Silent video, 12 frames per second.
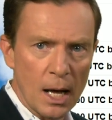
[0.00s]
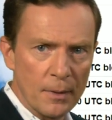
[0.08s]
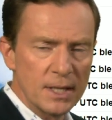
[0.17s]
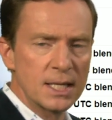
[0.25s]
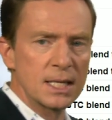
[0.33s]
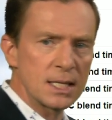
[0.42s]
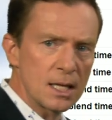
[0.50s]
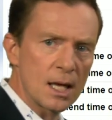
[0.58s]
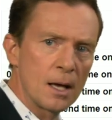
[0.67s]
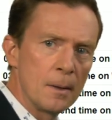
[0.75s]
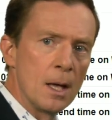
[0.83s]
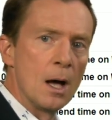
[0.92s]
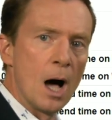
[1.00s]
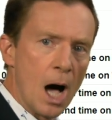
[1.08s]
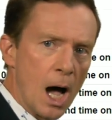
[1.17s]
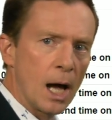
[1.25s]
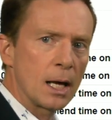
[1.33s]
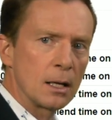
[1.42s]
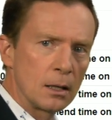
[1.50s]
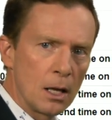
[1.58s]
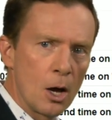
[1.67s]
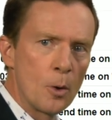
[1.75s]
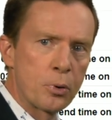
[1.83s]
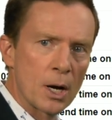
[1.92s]
Now, this isn't the
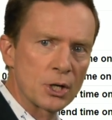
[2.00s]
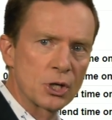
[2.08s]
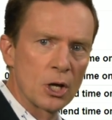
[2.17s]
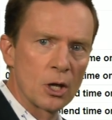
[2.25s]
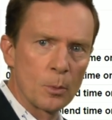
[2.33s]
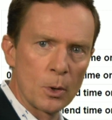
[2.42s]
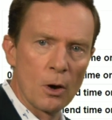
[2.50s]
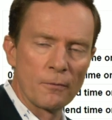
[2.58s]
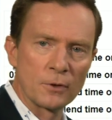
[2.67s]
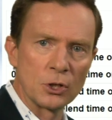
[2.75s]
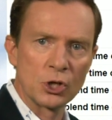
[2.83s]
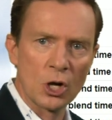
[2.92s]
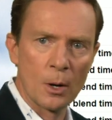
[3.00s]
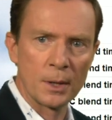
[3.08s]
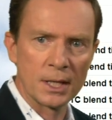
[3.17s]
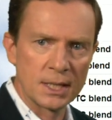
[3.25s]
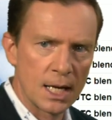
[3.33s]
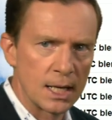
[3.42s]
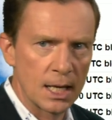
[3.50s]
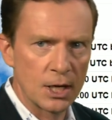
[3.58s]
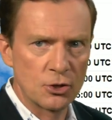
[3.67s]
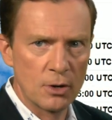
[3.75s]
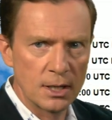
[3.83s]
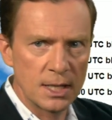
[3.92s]
high-low pressure that we often show in the
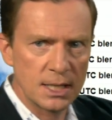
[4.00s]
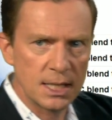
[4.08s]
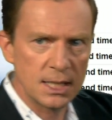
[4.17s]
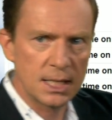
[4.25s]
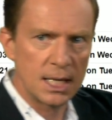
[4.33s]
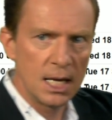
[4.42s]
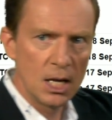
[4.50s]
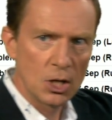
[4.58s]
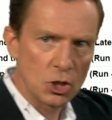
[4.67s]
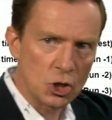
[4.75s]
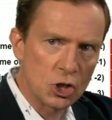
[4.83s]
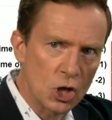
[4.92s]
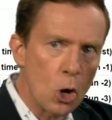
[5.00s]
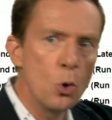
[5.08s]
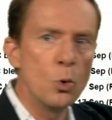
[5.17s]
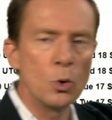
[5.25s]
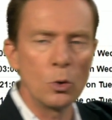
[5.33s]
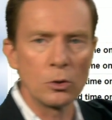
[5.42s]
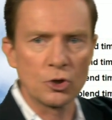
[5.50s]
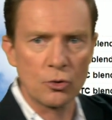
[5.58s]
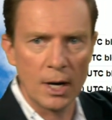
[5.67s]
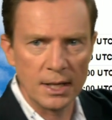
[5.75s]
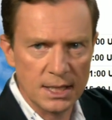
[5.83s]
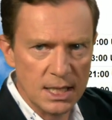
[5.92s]
10-day trend. This is the zonal
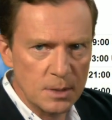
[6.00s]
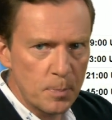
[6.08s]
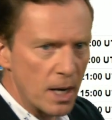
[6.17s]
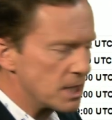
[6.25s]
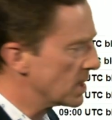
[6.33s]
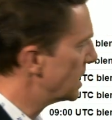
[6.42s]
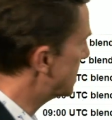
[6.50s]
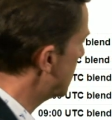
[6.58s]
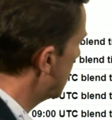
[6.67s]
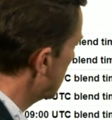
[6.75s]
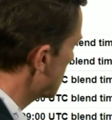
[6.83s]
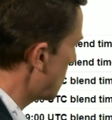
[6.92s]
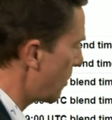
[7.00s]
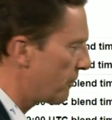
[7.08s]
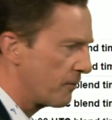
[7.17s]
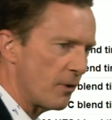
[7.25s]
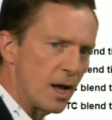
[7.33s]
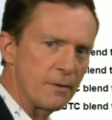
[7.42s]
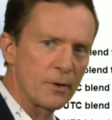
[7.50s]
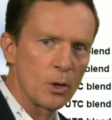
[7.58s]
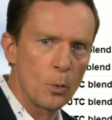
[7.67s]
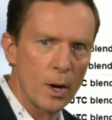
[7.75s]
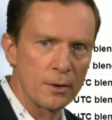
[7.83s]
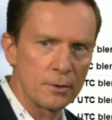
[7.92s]
trend. This is basically telling us what flavour
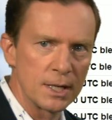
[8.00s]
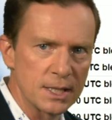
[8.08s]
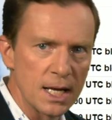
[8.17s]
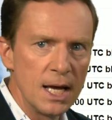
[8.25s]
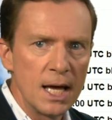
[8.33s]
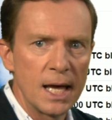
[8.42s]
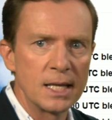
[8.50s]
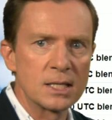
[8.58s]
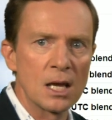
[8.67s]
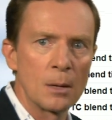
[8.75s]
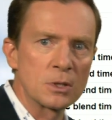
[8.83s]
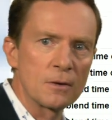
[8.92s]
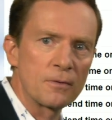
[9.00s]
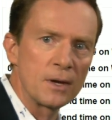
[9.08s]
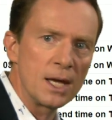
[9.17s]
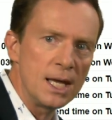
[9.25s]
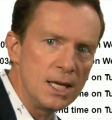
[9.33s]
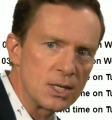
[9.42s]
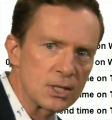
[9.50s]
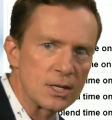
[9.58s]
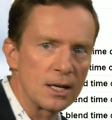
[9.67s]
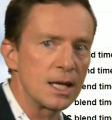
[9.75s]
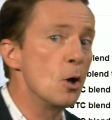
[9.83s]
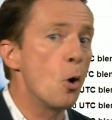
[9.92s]
the weather is in terms of
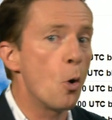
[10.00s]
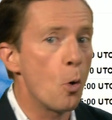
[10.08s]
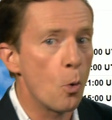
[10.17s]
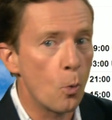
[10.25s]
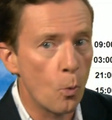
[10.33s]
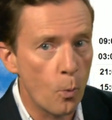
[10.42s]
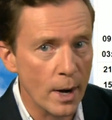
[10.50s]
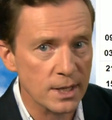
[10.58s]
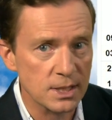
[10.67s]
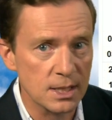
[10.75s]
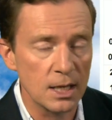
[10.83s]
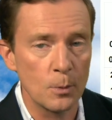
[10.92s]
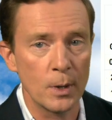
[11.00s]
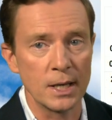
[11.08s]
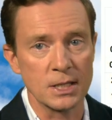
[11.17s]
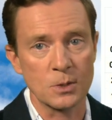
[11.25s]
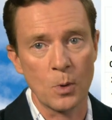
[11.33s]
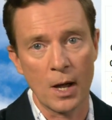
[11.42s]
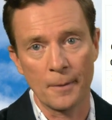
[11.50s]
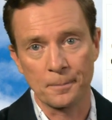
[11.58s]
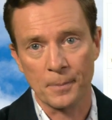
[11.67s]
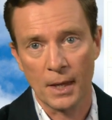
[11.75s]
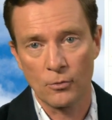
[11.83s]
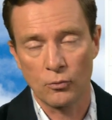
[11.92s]
easterly or westerly winds, where
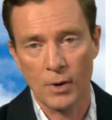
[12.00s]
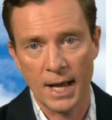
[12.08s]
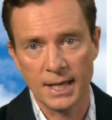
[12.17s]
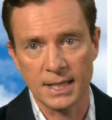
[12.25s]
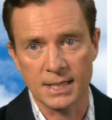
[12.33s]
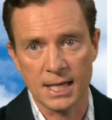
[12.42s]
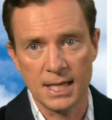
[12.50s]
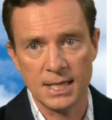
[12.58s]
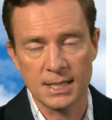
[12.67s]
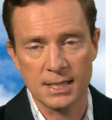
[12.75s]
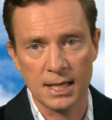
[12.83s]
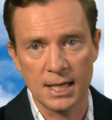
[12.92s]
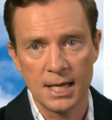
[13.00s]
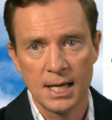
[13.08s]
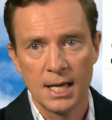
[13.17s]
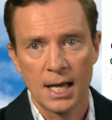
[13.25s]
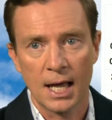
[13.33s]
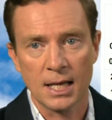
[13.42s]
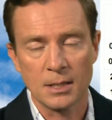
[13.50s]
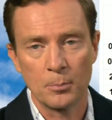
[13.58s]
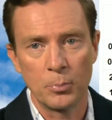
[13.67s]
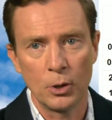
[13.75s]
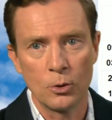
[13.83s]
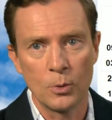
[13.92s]
red is easterly
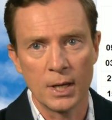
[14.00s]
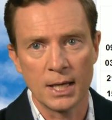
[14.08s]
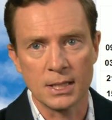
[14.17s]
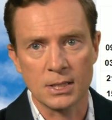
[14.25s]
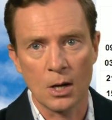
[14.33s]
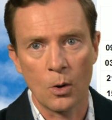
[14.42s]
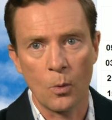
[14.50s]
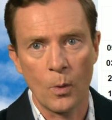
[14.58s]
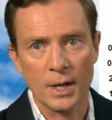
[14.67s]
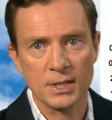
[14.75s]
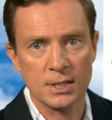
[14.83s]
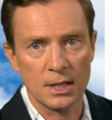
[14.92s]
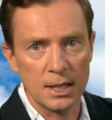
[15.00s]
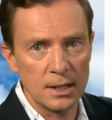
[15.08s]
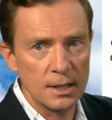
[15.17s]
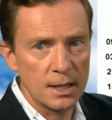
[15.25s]
and blue is westerly.